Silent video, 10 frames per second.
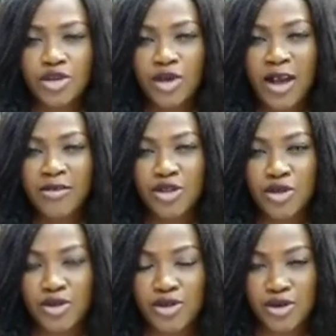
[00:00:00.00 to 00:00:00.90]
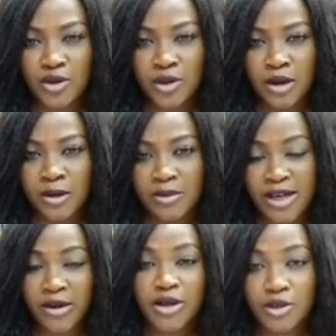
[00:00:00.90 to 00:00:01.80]
So you have to talk to your
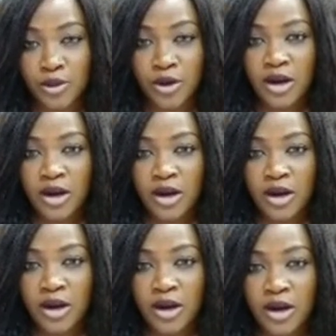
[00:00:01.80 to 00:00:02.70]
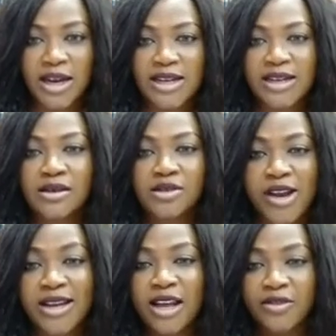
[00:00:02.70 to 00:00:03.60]
director and then
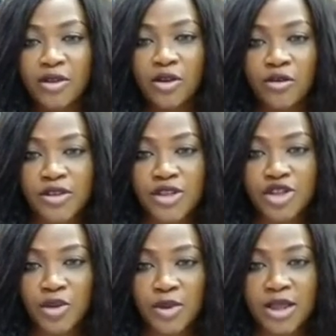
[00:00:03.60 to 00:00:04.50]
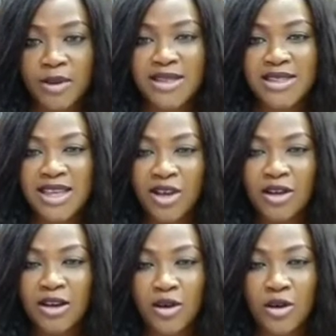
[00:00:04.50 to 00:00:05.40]
try and have a conversation with them and see how
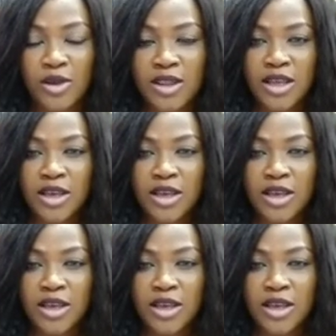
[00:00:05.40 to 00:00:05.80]
you can